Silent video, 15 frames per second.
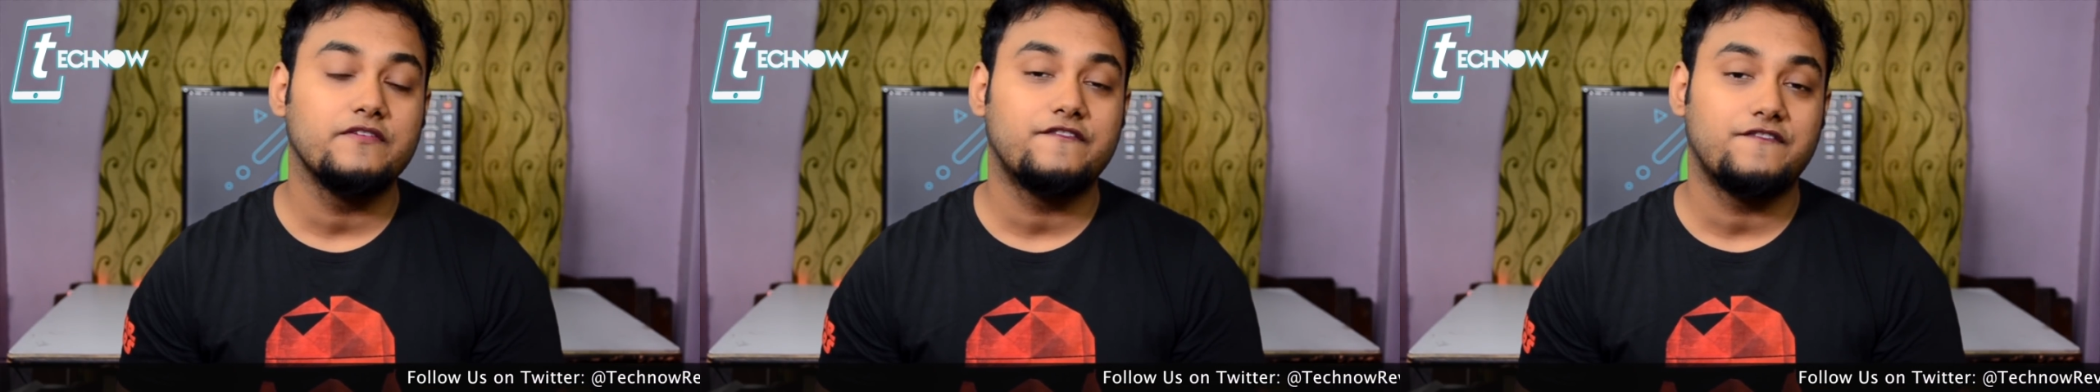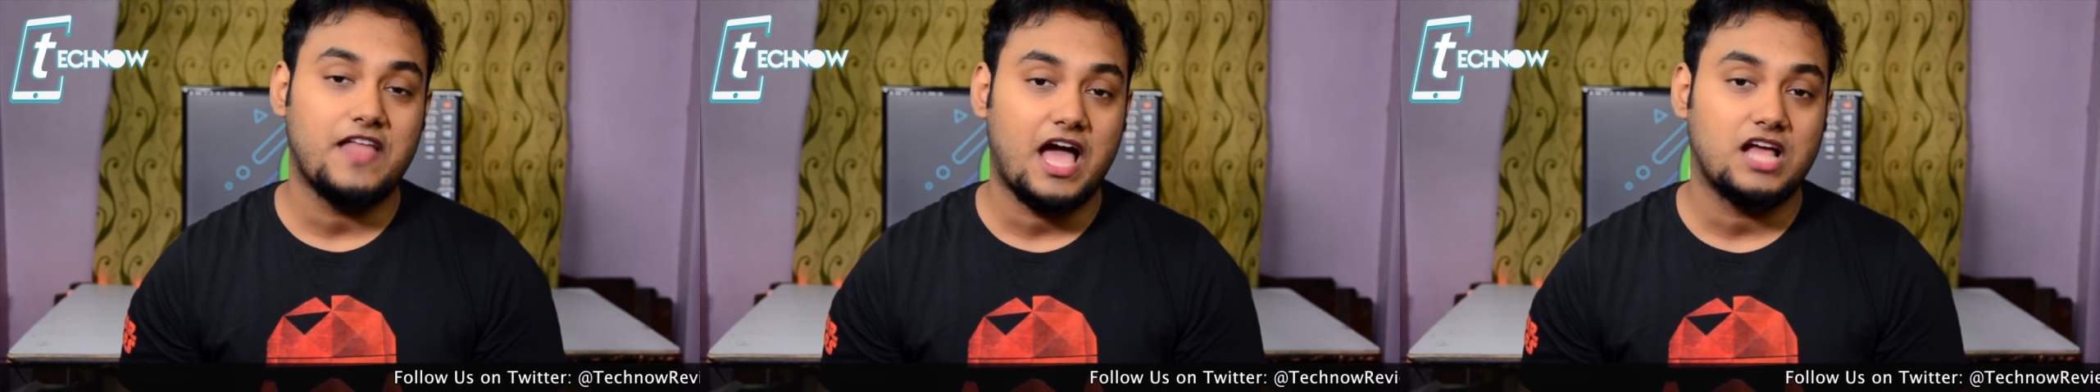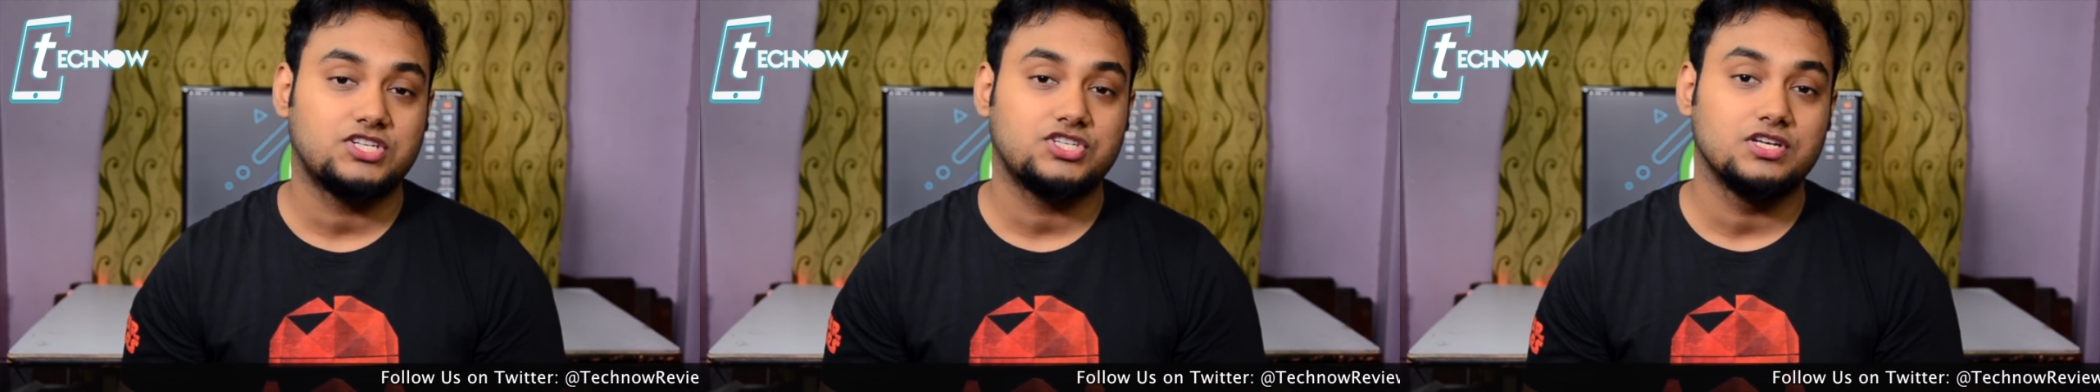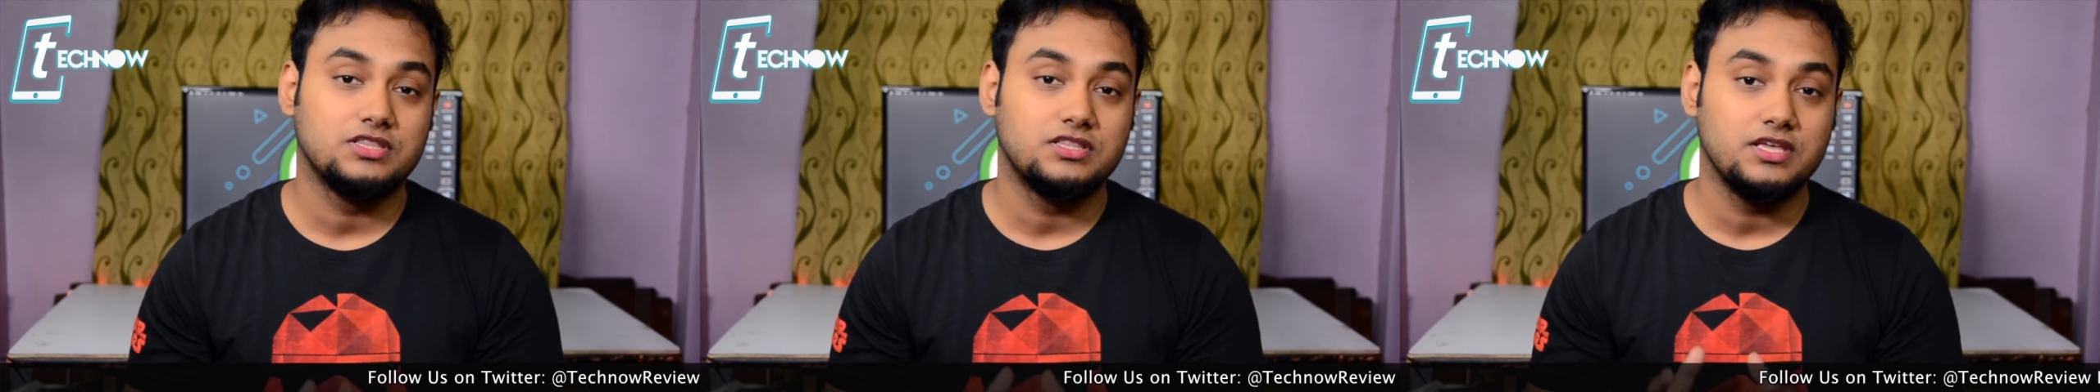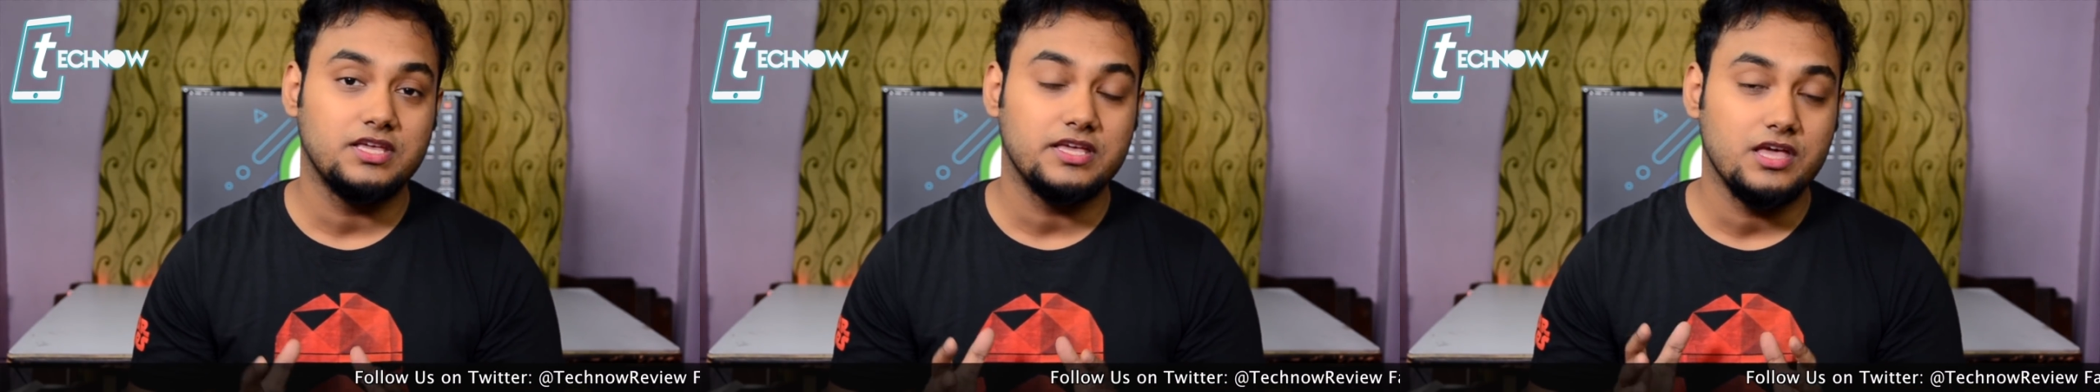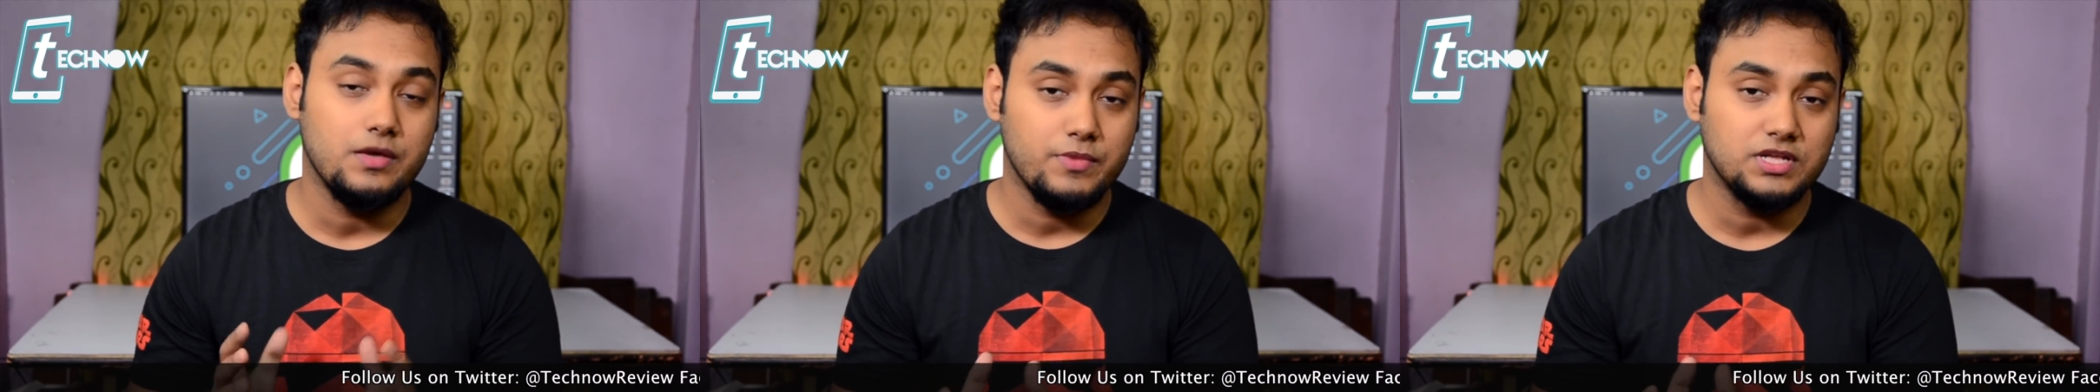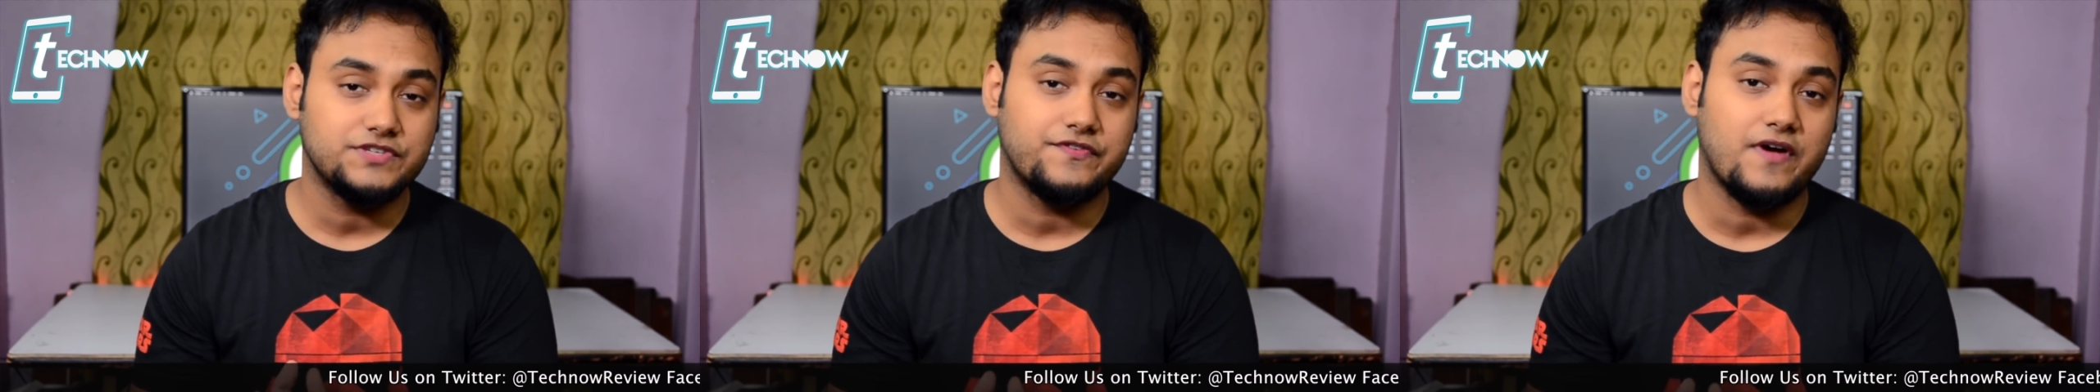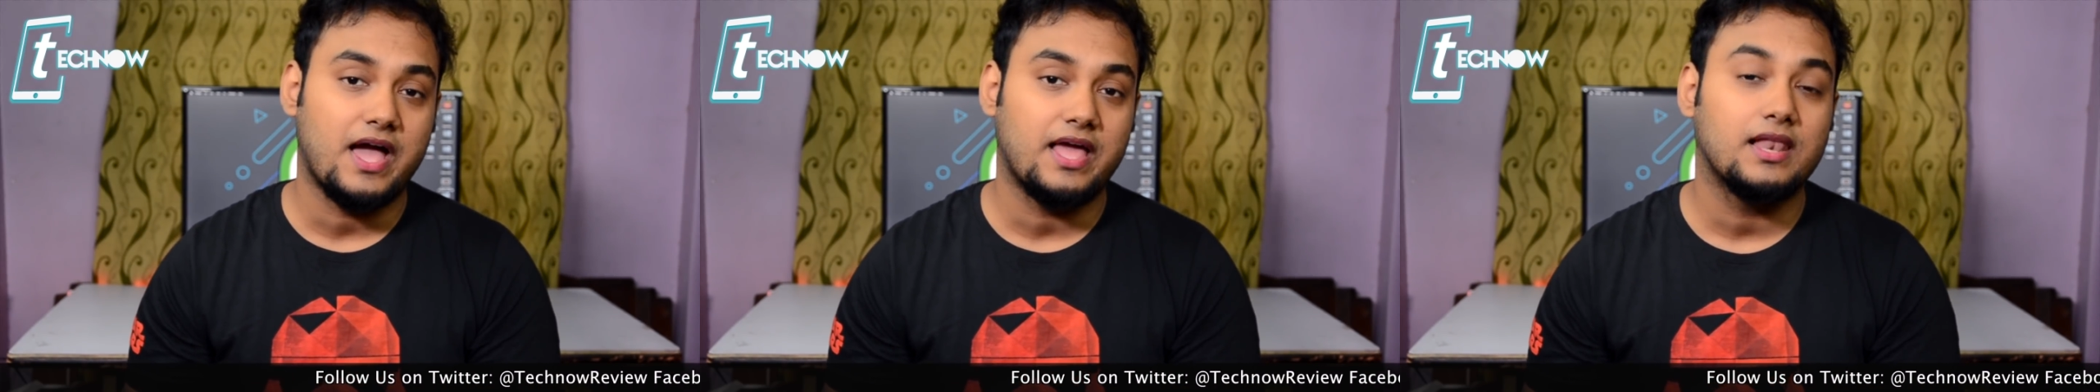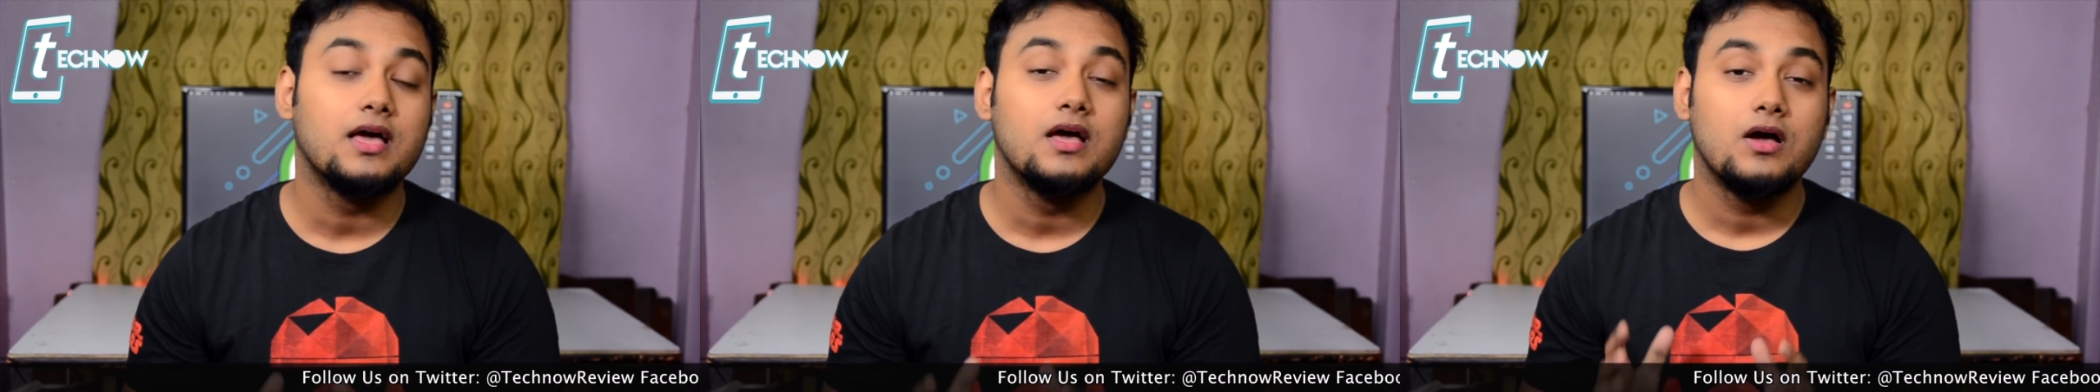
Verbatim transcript: flash the image file